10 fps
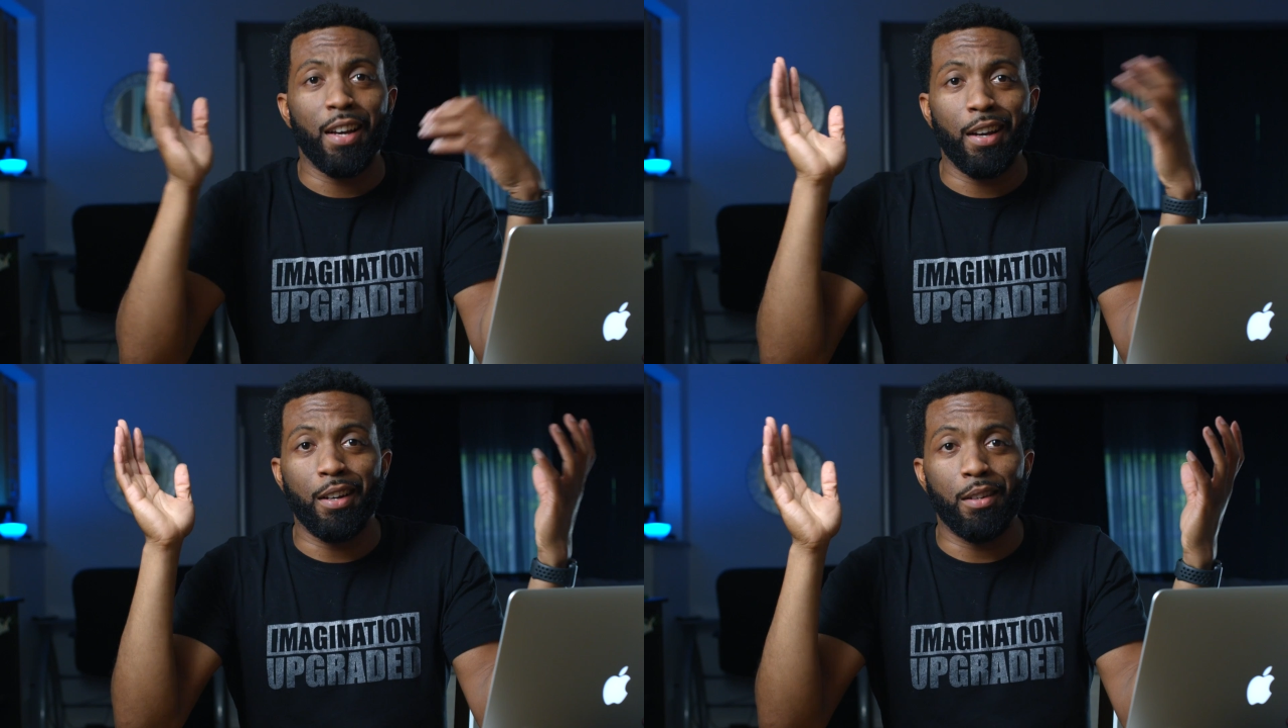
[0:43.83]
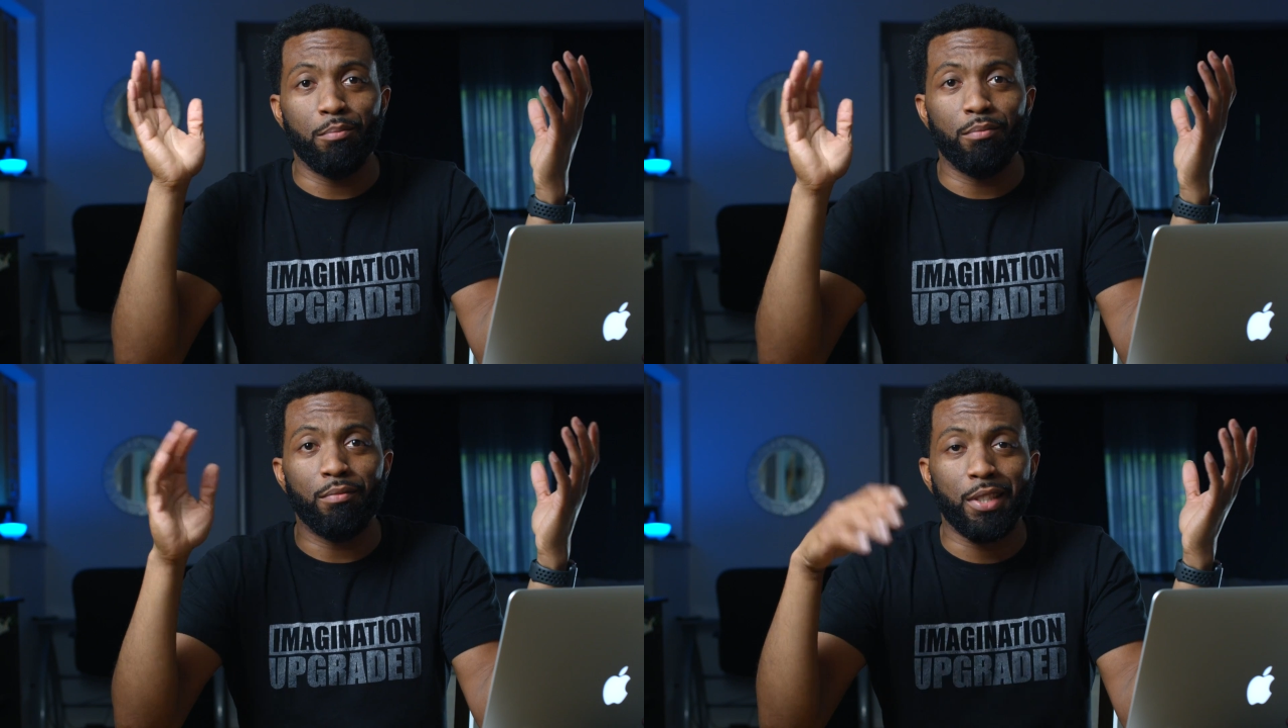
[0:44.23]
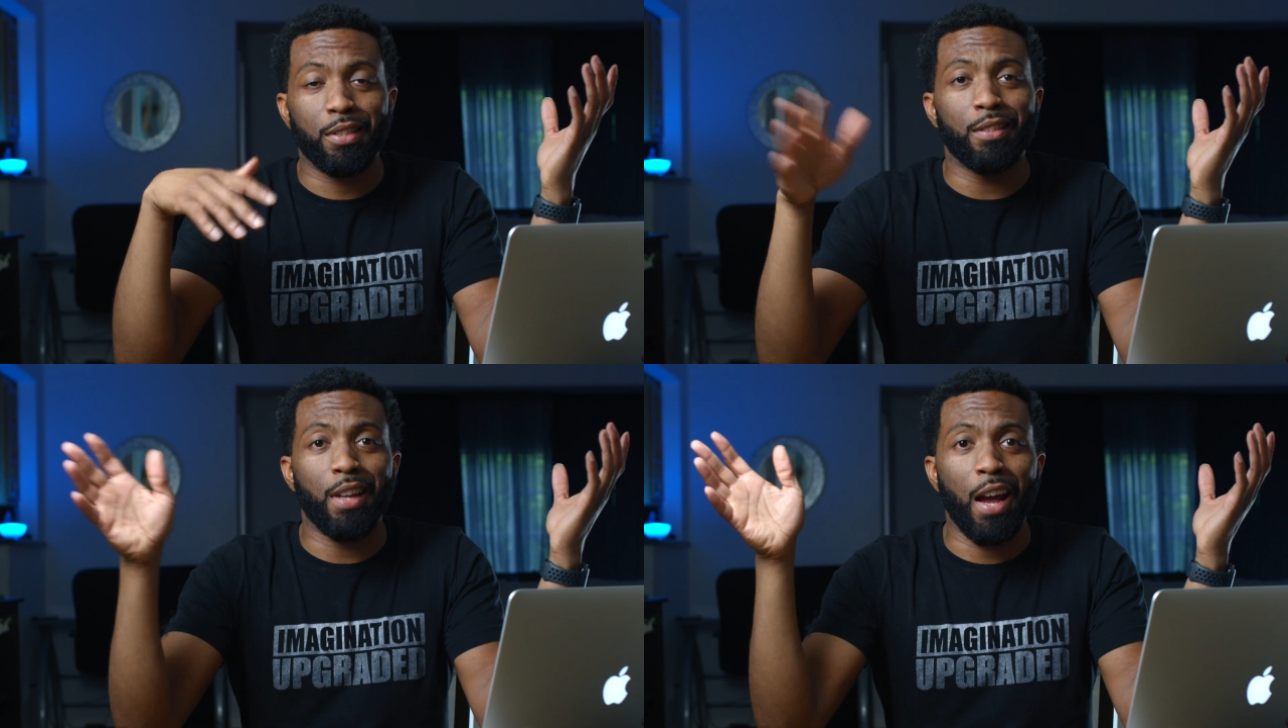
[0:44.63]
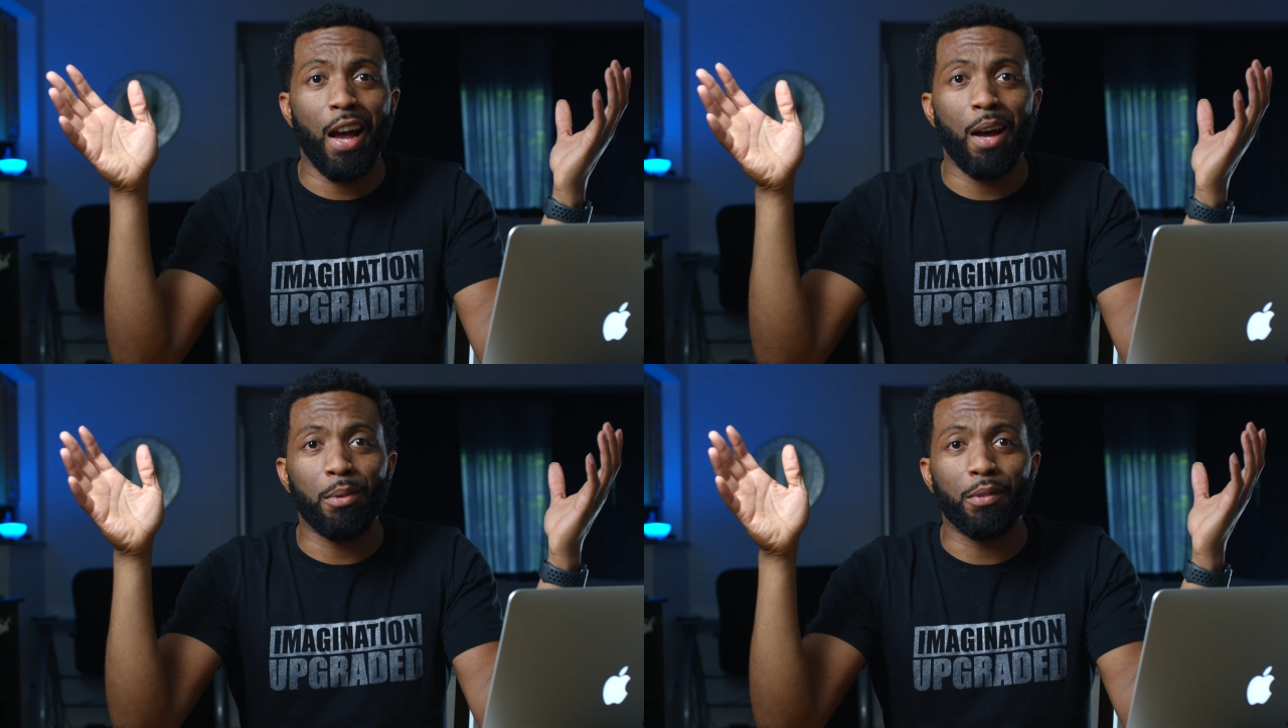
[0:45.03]
a
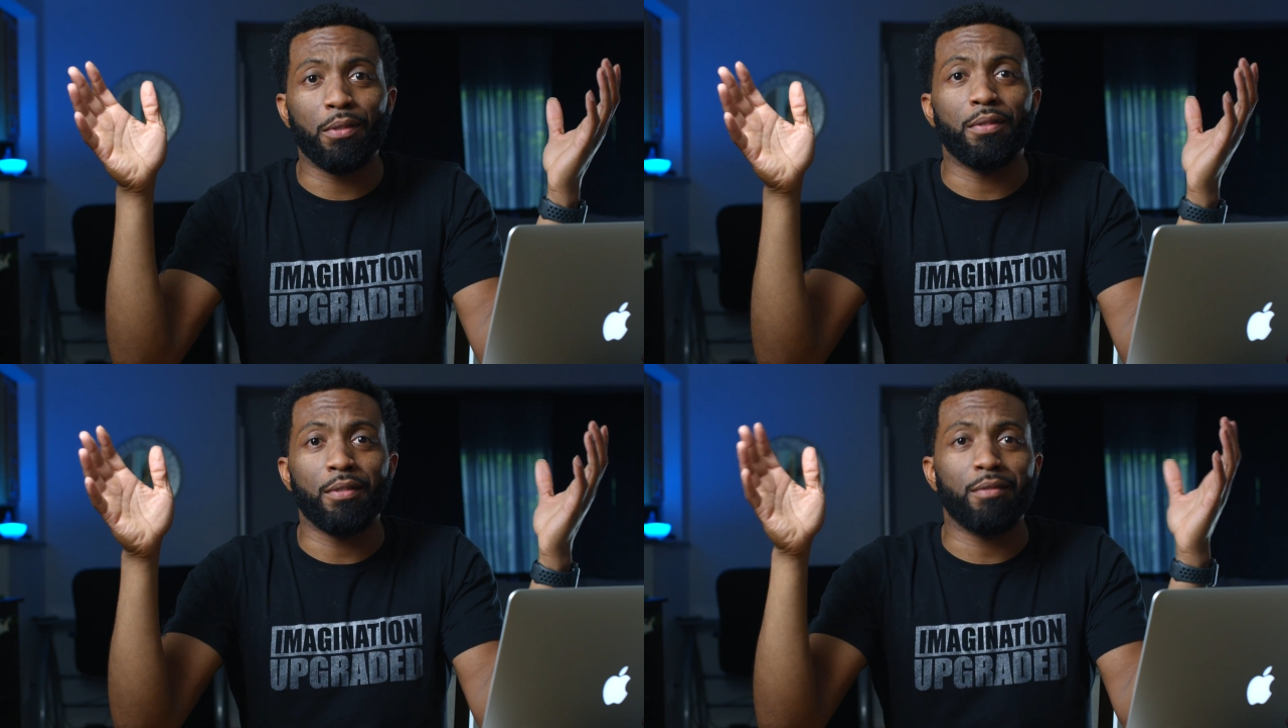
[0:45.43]
snob of,